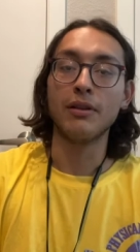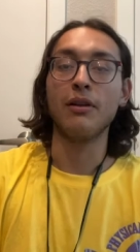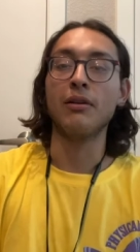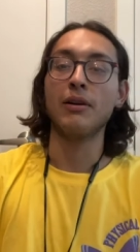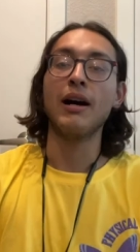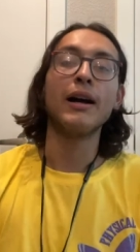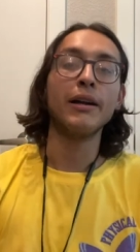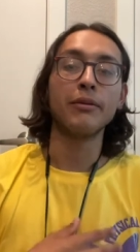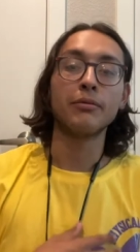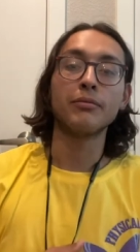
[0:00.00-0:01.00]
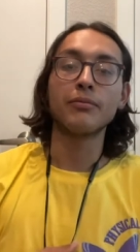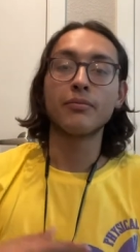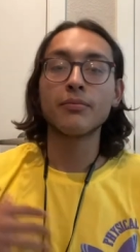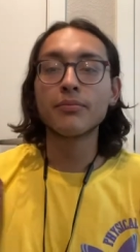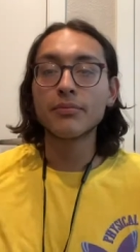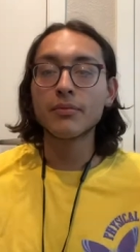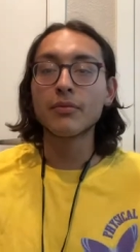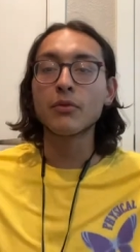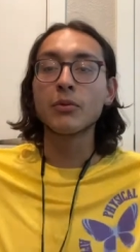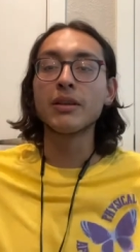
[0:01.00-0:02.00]
you know, I
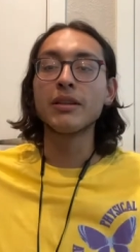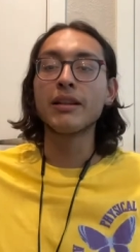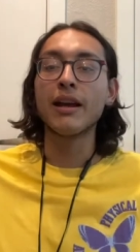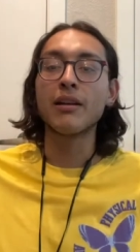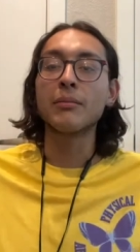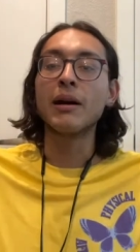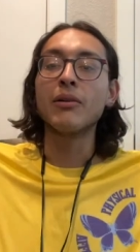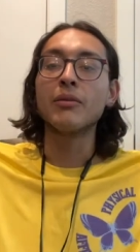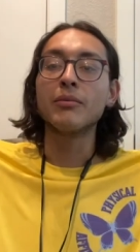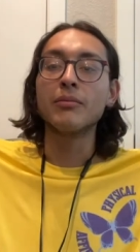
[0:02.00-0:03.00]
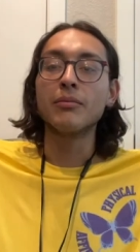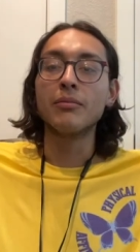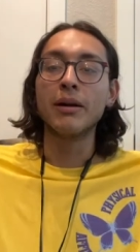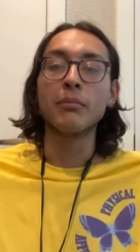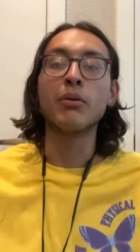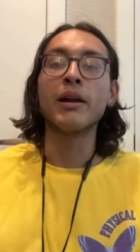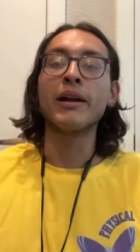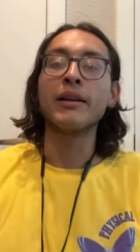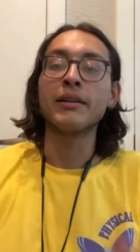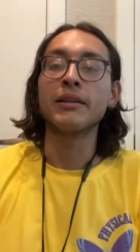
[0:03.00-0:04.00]
really care about my
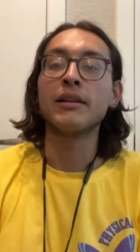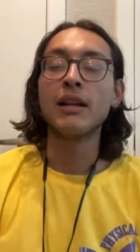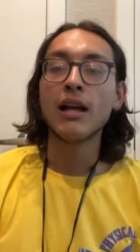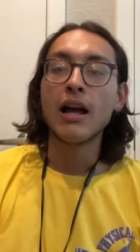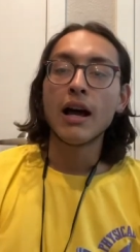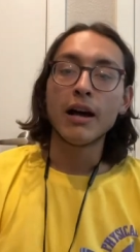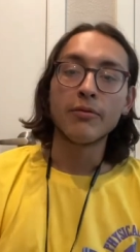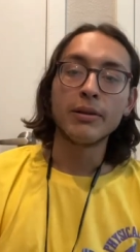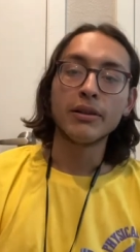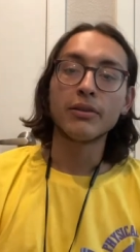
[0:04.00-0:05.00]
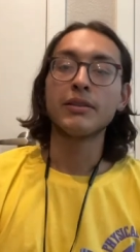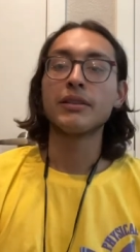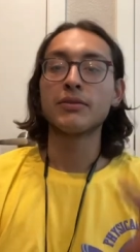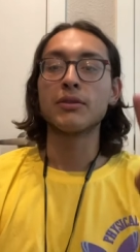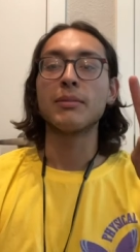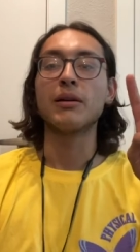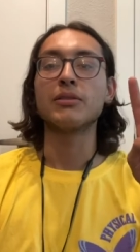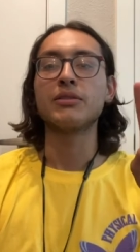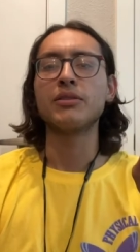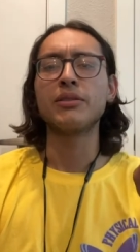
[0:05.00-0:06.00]
brand and I've been doing this for about
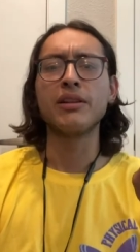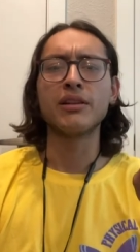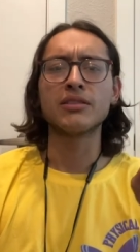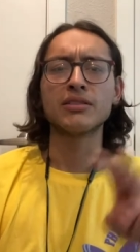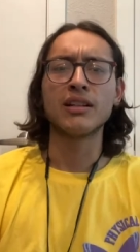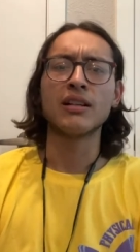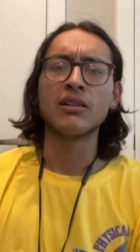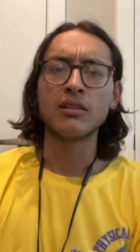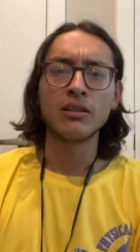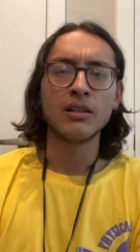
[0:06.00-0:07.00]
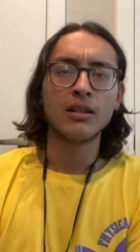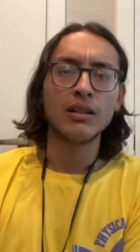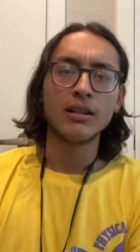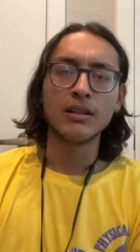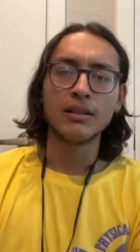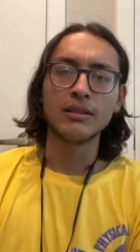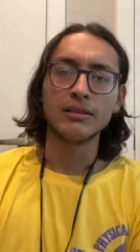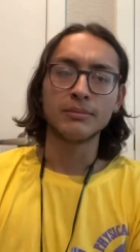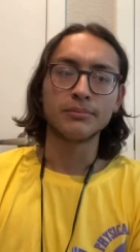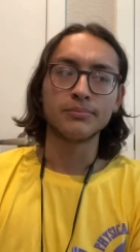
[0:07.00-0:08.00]
two years now.
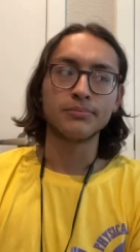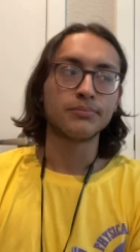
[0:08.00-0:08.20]
Um,